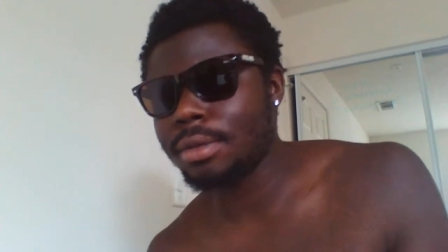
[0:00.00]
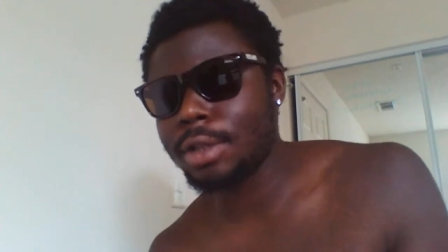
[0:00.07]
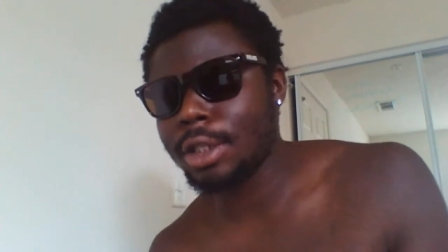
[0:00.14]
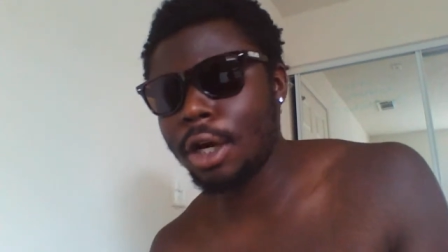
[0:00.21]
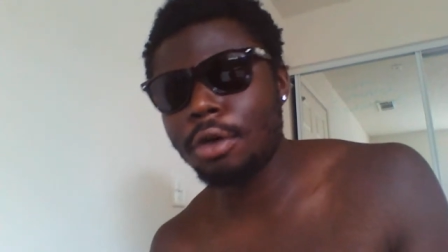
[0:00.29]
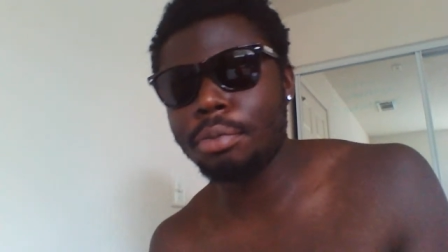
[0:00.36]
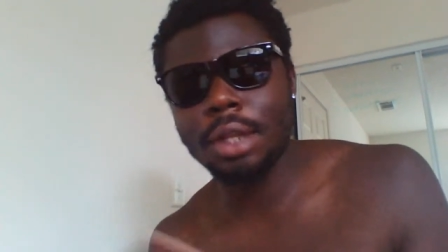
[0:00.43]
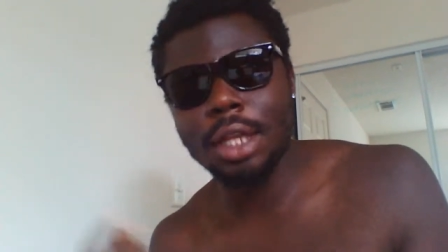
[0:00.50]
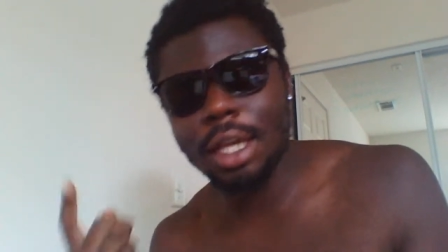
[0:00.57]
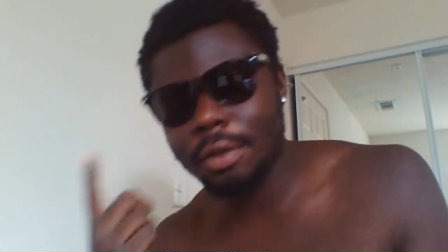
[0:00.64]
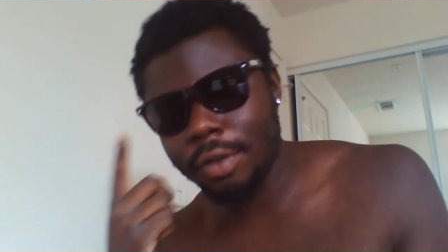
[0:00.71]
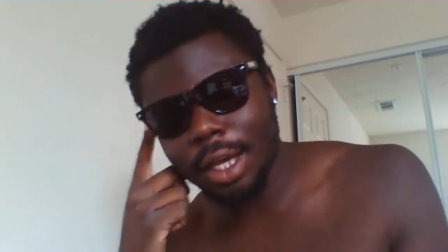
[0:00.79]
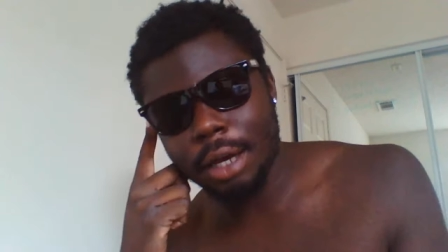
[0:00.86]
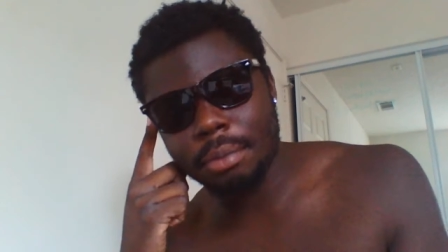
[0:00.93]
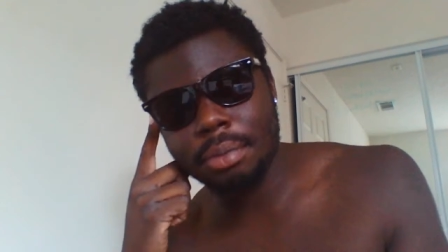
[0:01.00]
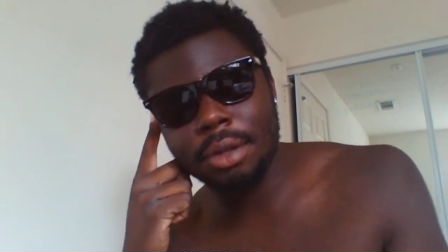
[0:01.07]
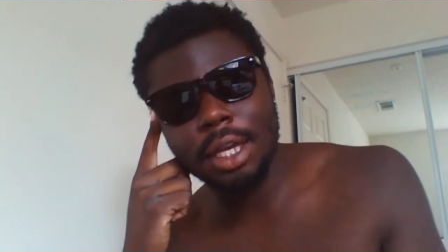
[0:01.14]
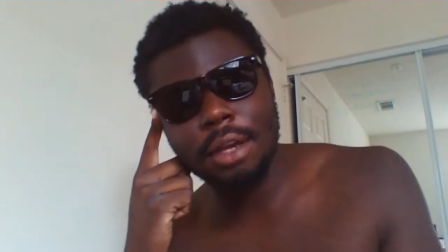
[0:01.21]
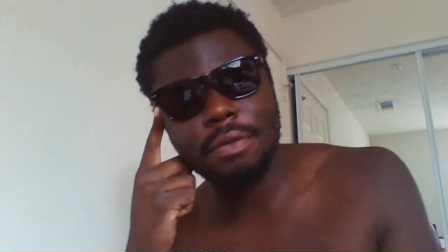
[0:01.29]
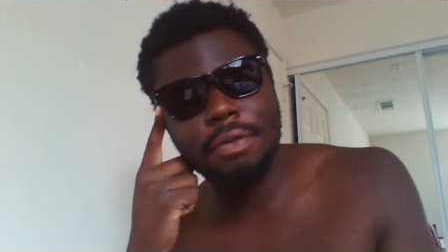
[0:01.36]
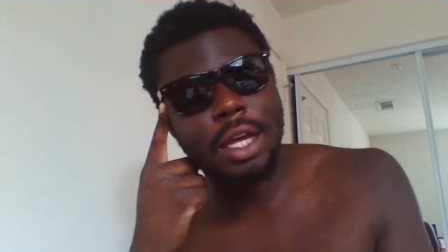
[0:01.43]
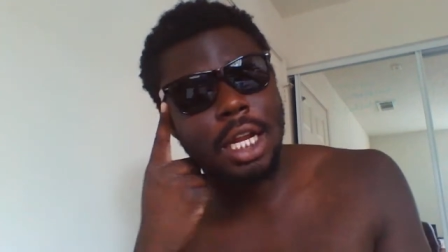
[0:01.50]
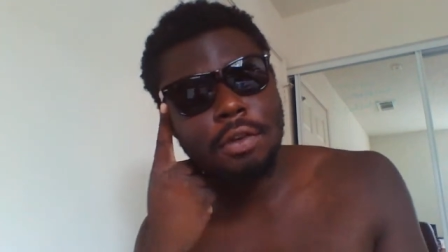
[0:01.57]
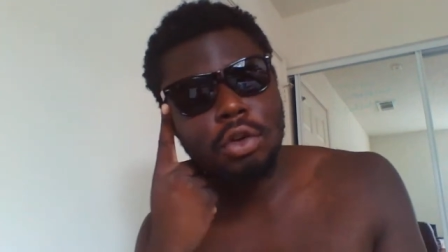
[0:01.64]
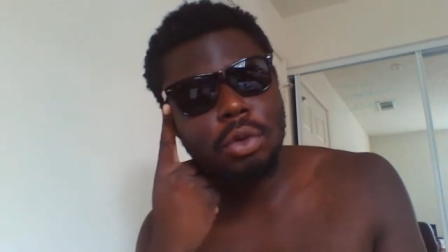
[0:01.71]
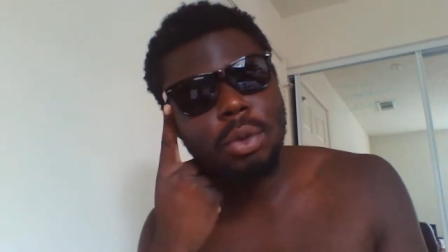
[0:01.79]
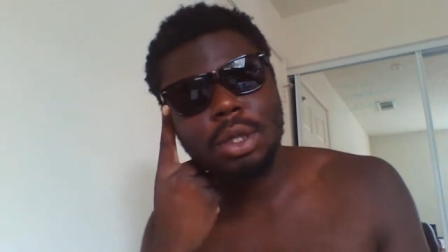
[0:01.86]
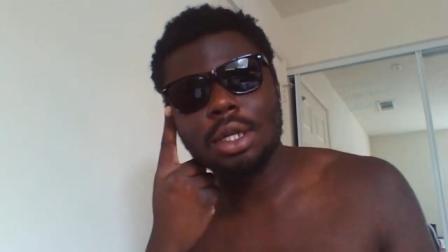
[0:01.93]
Don't believe that. Believe that
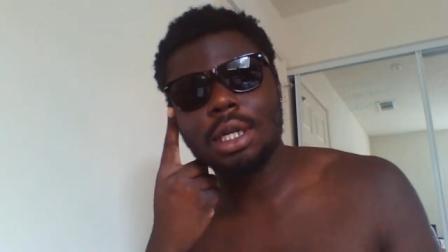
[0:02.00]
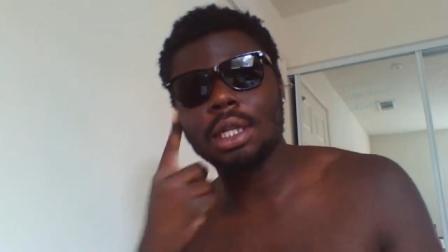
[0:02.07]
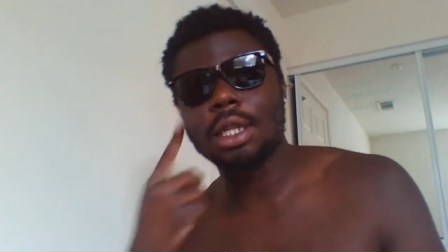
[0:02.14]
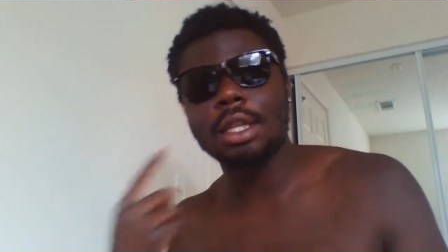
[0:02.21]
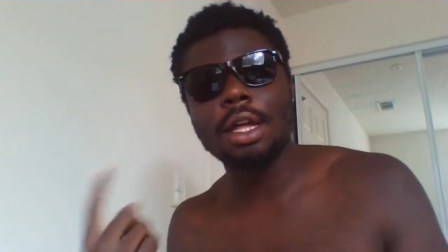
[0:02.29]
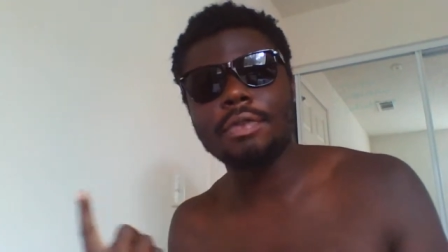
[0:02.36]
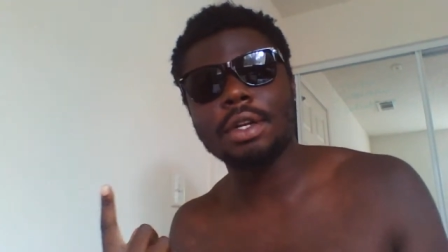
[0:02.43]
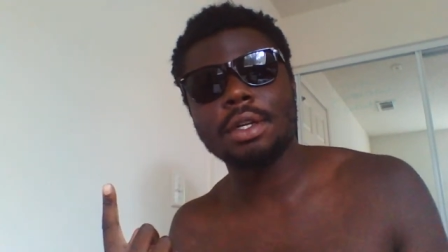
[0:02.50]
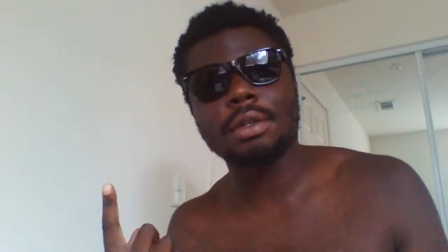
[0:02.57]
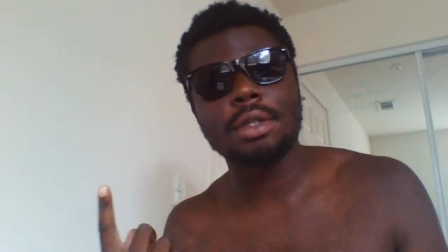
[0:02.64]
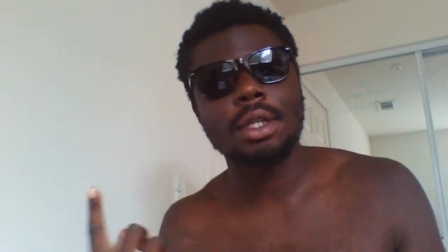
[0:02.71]
everyone's gonna love it.